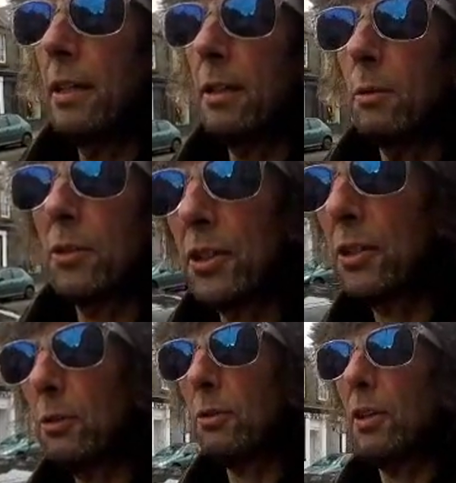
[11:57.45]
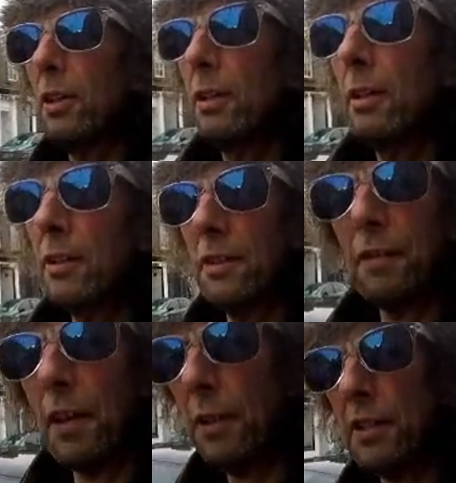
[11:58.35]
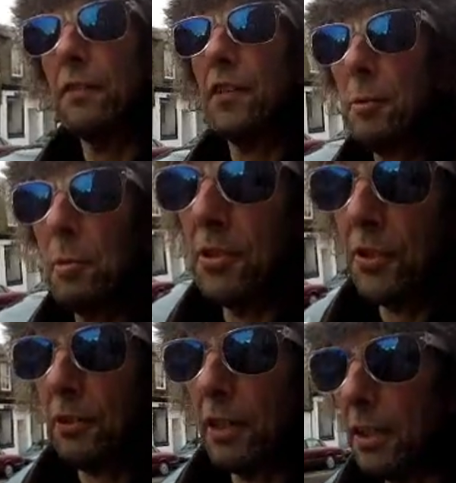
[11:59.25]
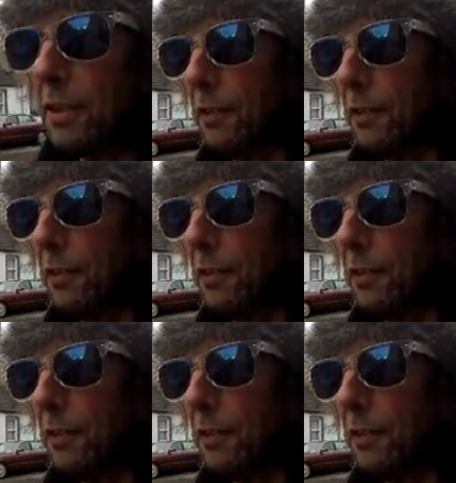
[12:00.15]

oh, what's it called? Oh, it's the Fisherman's, sorry, it's the